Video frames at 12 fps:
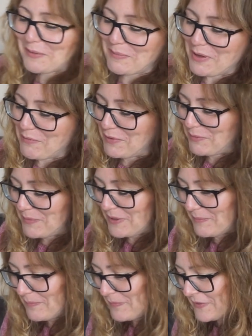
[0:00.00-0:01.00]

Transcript: Bear with me.